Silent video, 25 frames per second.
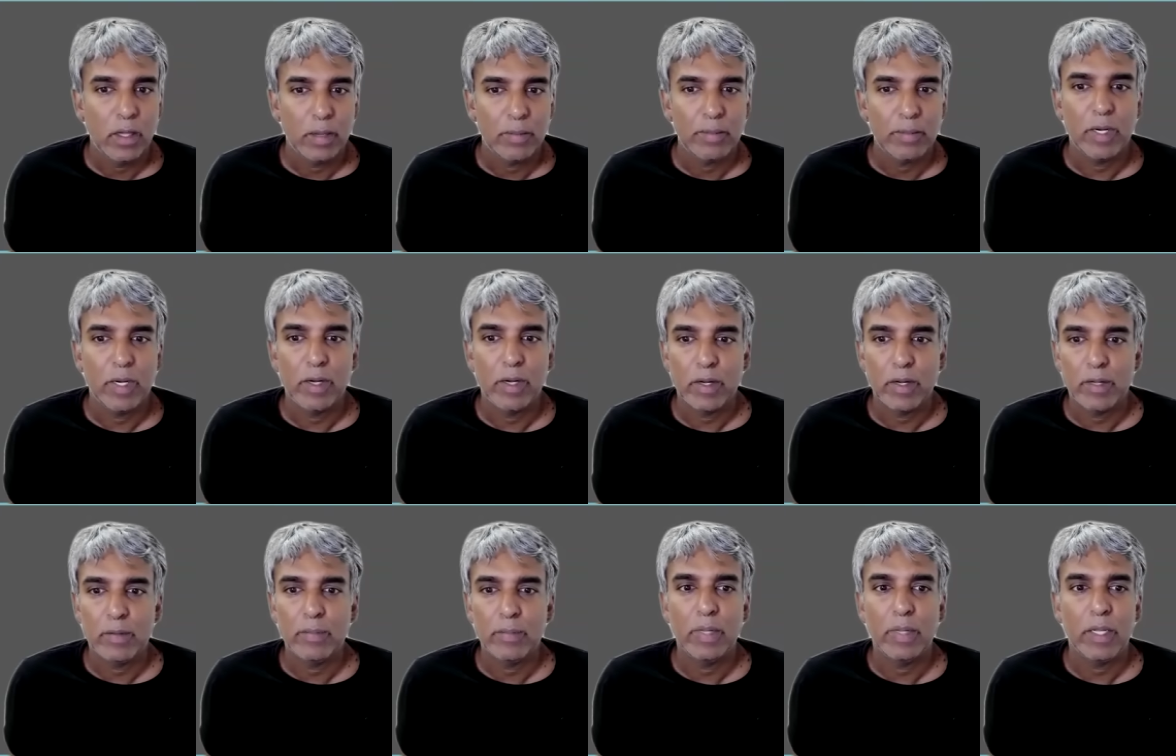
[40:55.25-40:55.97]

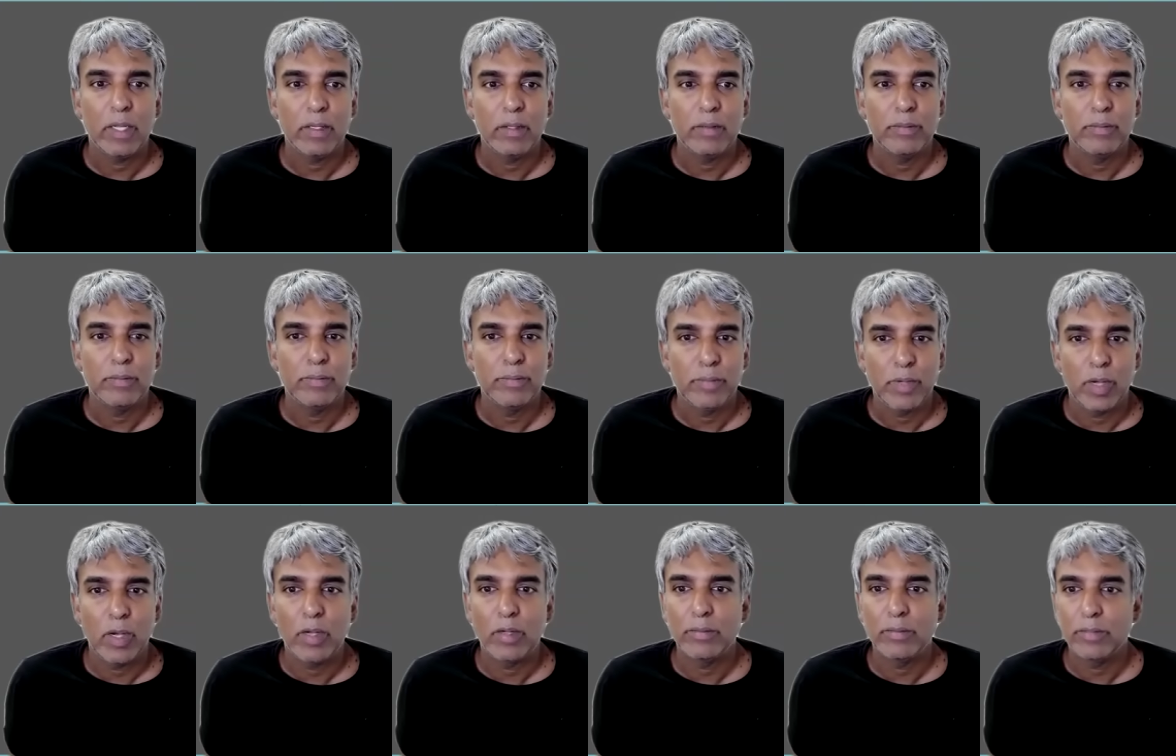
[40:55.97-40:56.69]
American-made
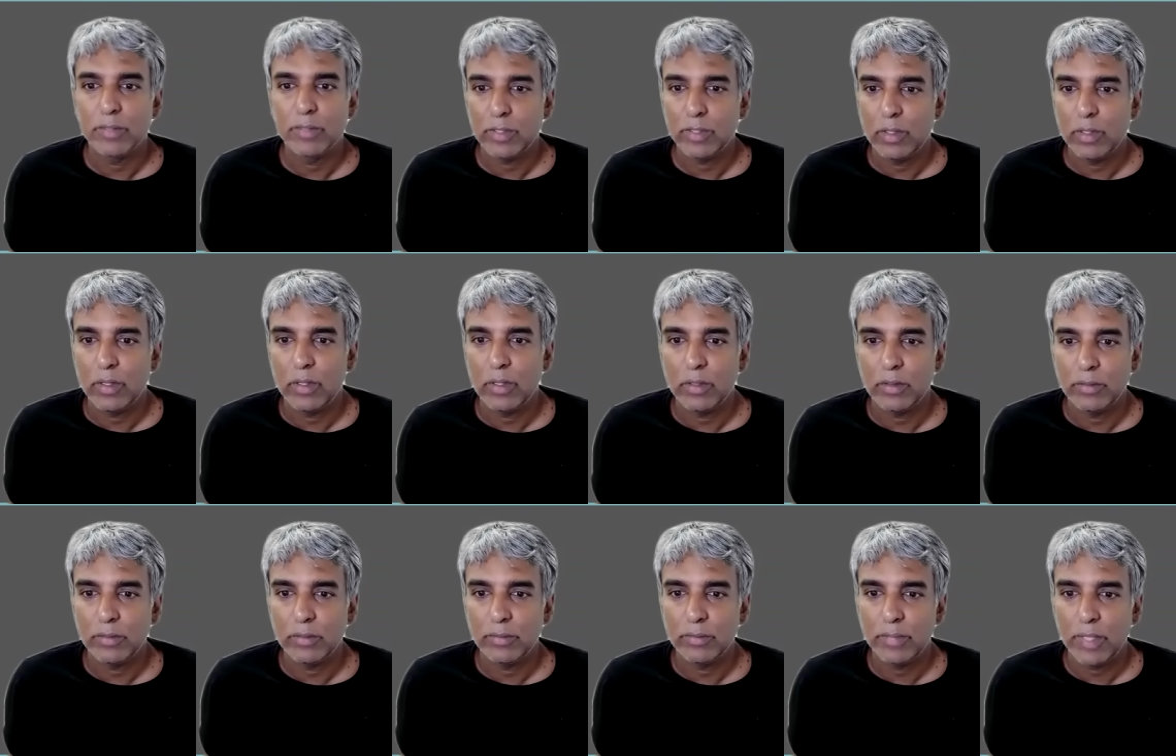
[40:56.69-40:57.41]
bombs
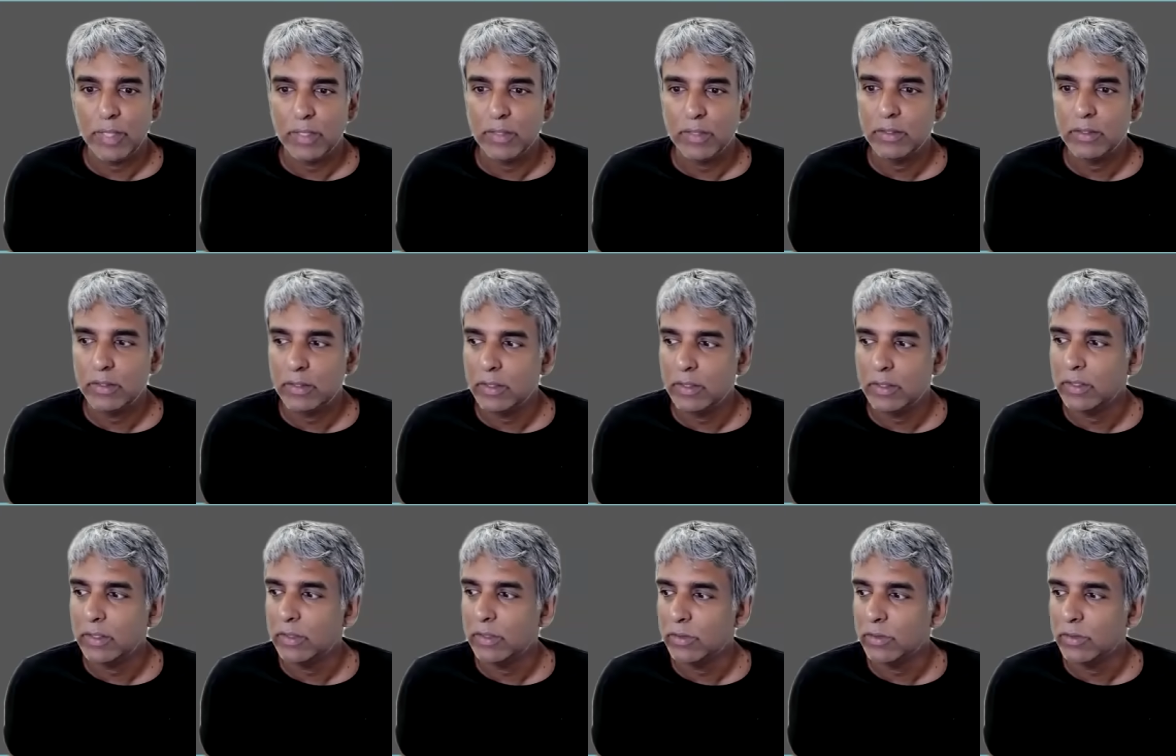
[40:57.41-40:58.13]
on
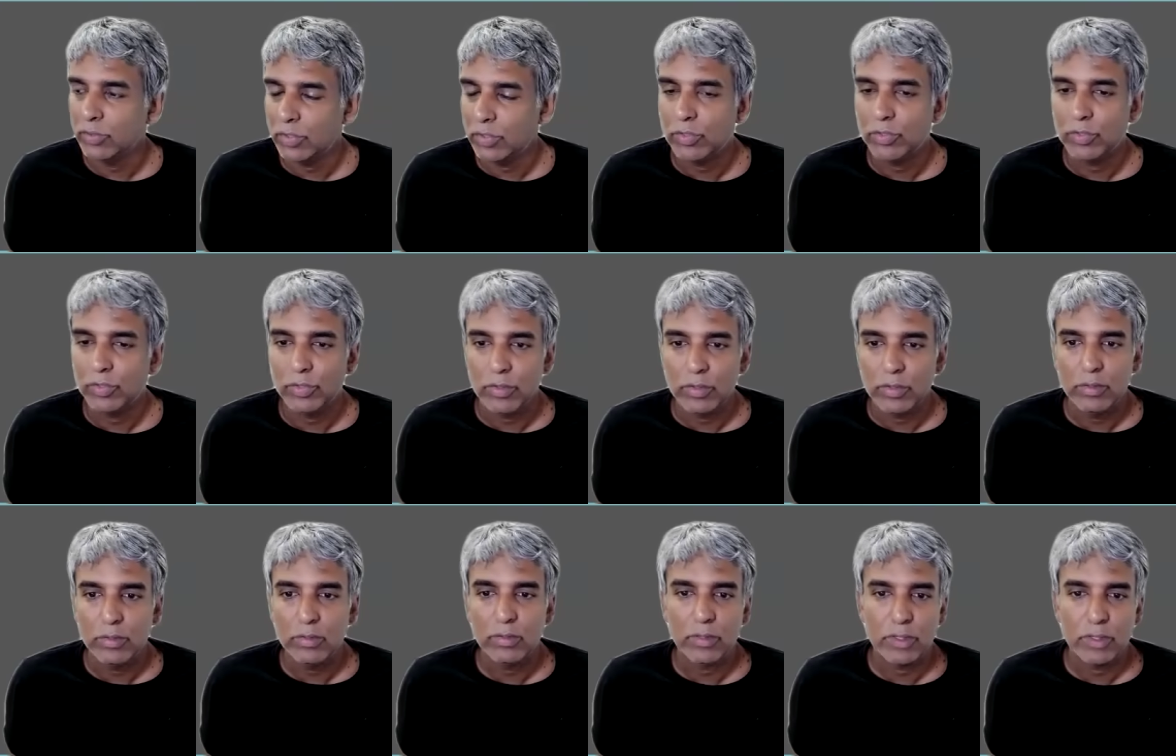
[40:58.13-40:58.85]
Palestinian
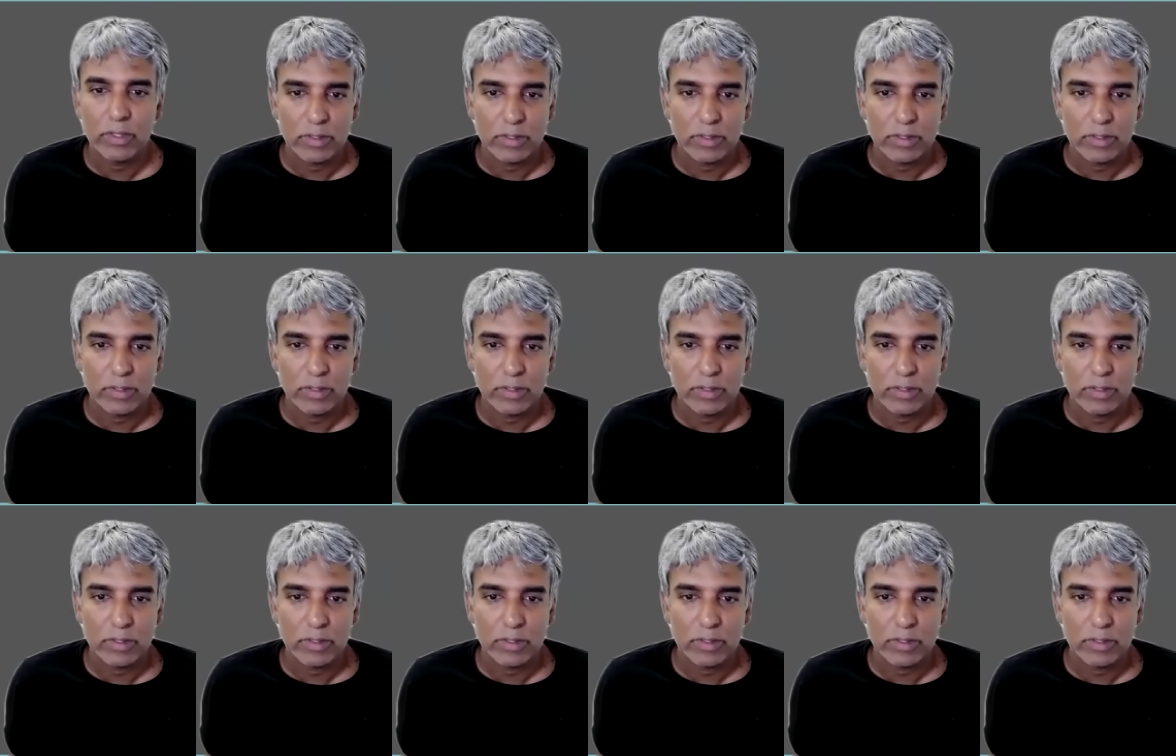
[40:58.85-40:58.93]
children.